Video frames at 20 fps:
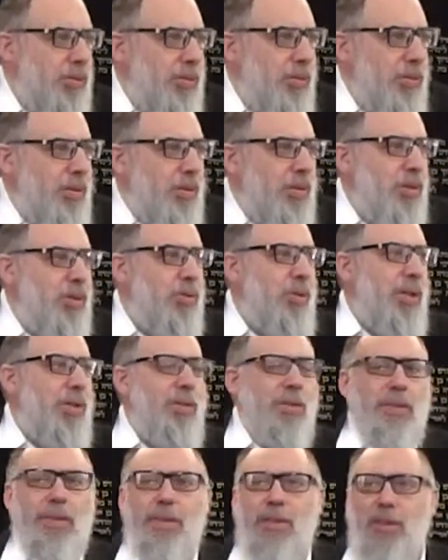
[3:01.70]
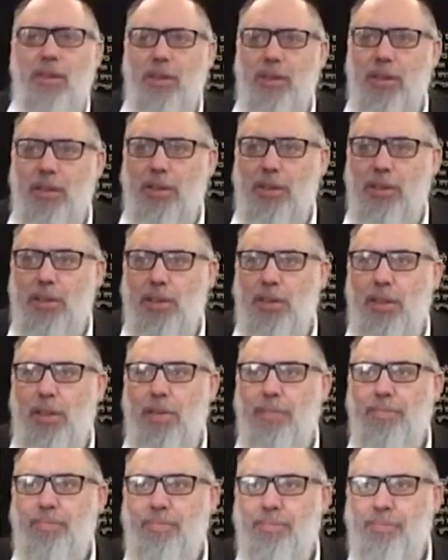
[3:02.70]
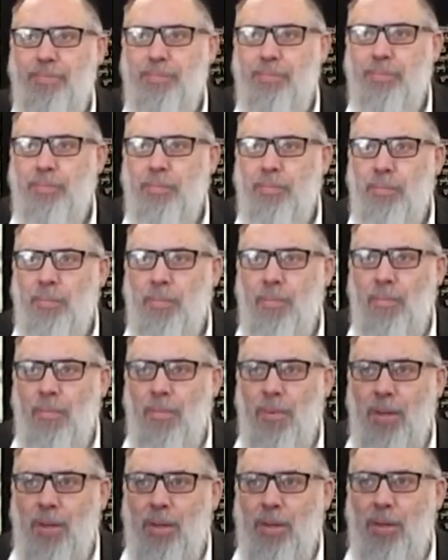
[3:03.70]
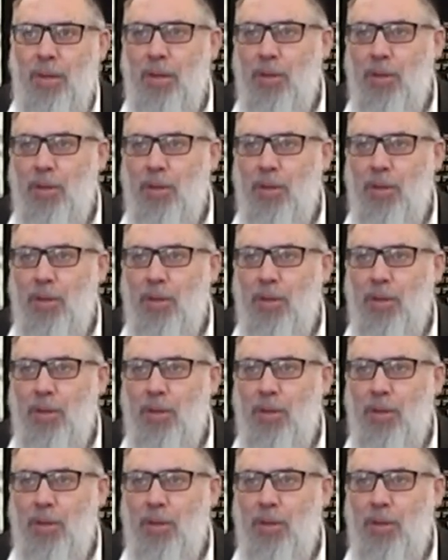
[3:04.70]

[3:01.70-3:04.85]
You're struggling. It's I